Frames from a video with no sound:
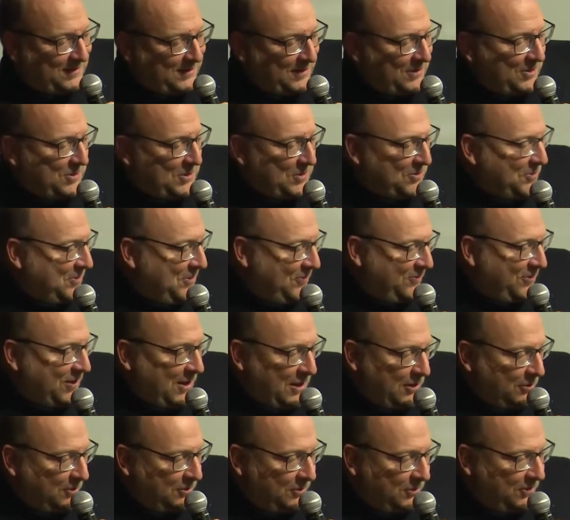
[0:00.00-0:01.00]
you know, we
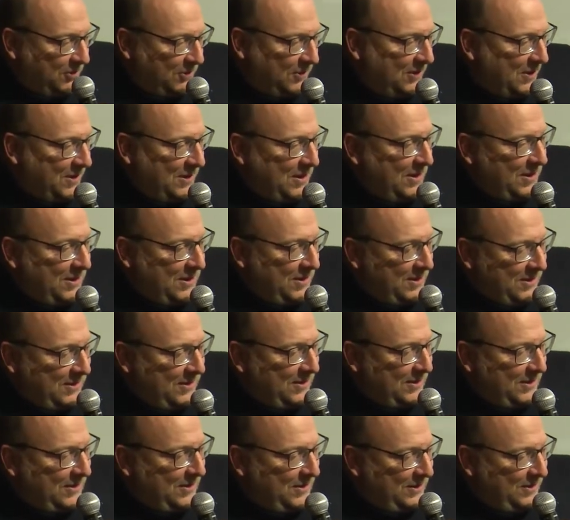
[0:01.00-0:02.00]
found
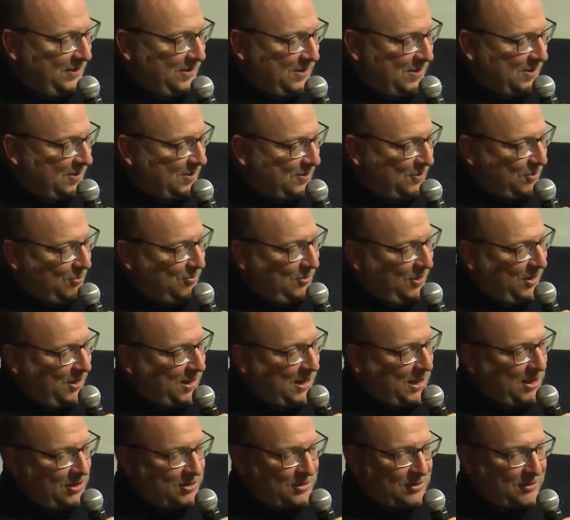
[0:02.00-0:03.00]
this
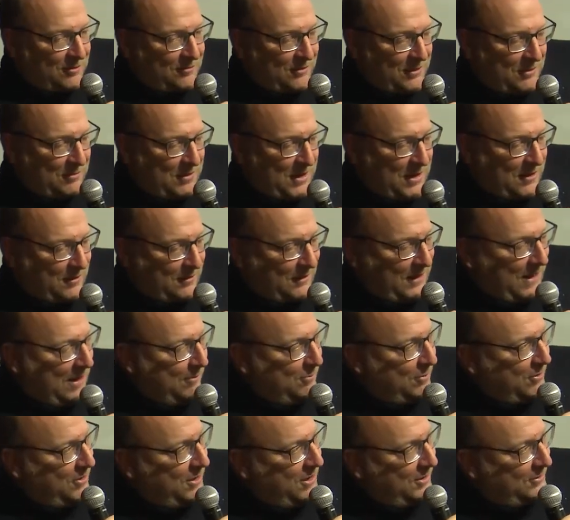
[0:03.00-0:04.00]
communication with my
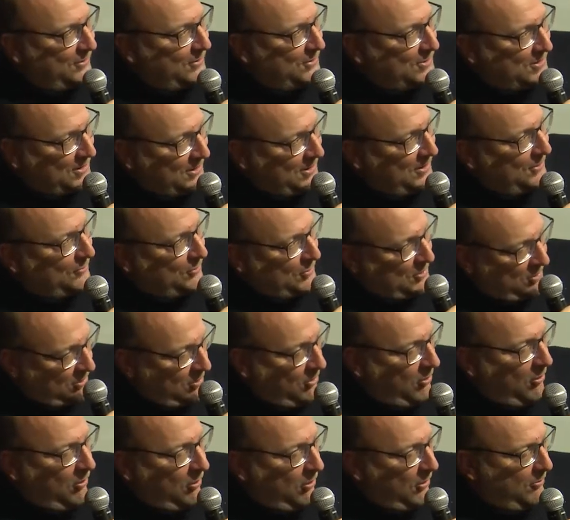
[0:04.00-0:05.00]
collaborators, and it was
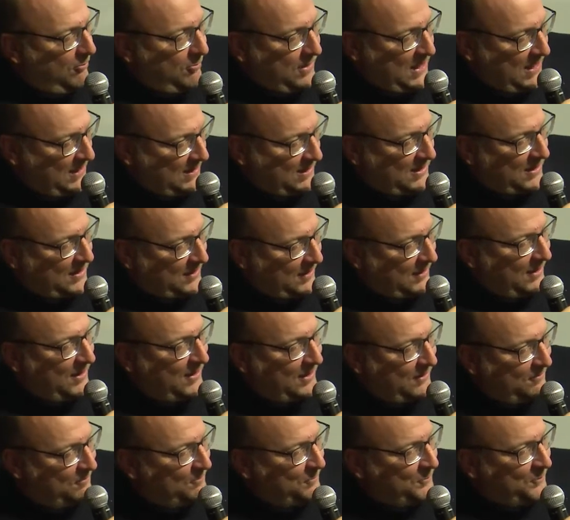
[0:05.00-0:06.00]
all
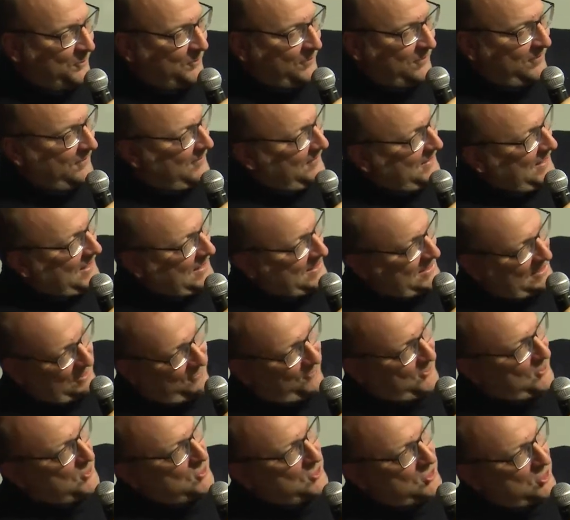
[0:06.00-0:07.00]
basically as
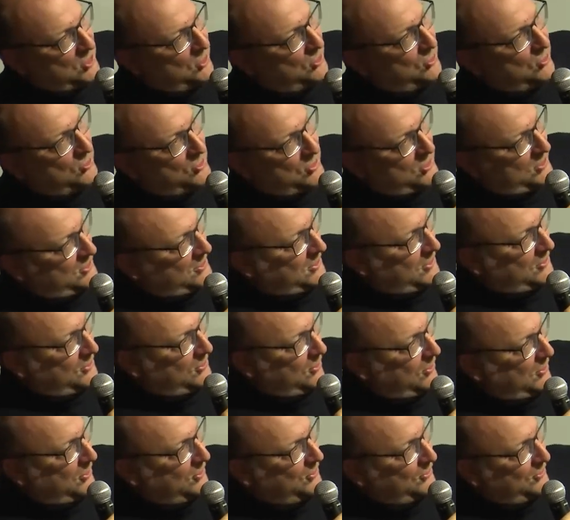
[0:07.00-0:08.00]
if institutions are
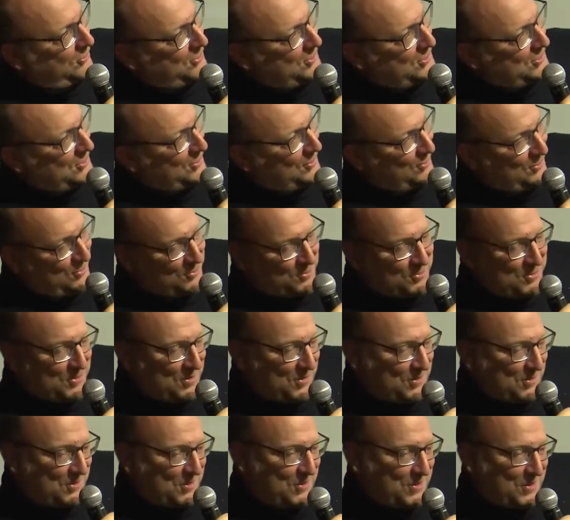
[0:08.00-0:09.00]
talking to
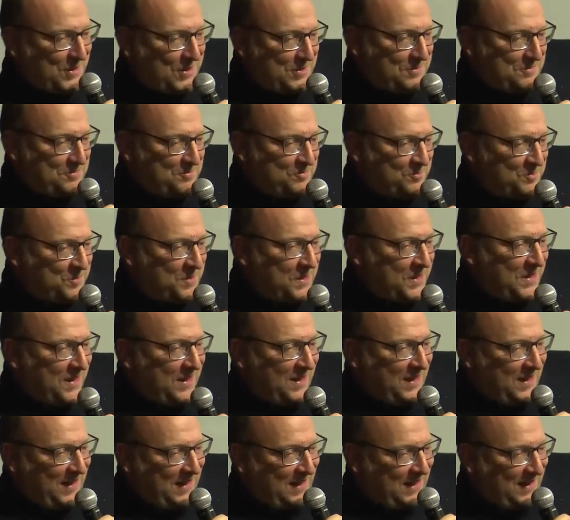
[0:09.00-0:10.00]
institutions, yeah.
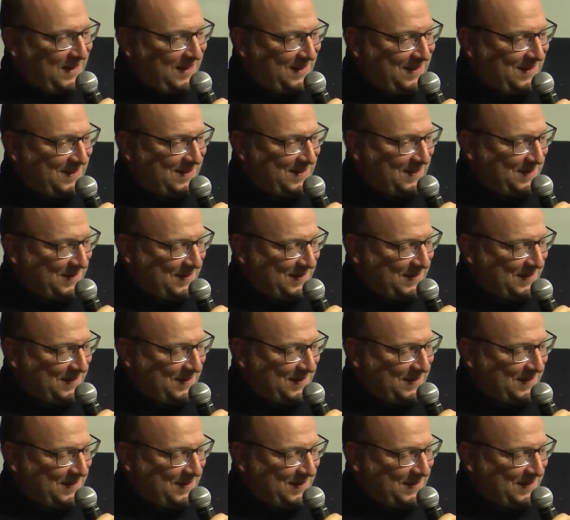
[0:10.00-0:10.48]
And